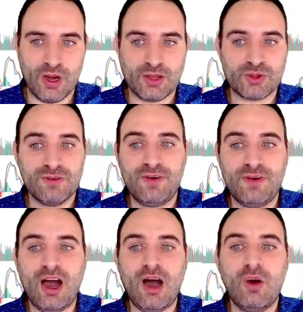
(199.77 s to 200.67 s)
So far,
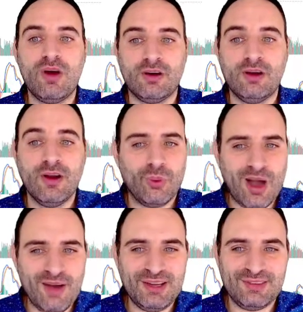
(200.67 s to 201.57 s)
however, we
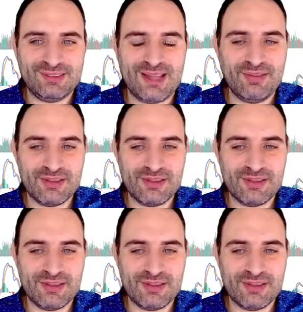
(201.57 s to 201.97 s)
haven't even done